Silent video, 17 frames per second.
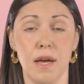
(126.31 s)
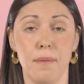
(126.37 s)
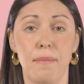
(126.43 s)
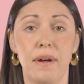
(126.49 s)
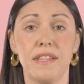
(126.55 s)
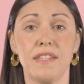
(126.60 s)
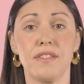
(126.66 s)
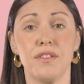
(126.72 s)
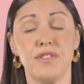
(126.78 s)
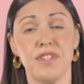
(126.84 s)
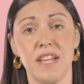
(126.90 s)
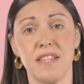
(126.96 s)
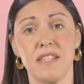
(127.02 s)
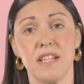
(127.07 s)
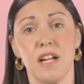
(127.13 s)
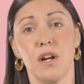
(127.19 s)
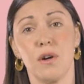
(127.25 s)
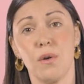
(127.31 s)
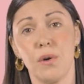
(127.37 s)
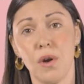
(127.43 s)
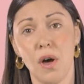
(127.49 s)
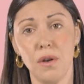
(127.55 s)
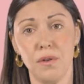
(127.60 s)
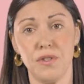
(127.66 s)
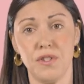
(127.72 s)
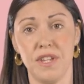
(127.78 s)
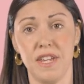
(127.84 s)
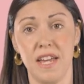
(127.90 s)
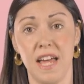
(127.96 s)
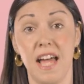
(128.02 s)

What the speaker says: but suggests a chronology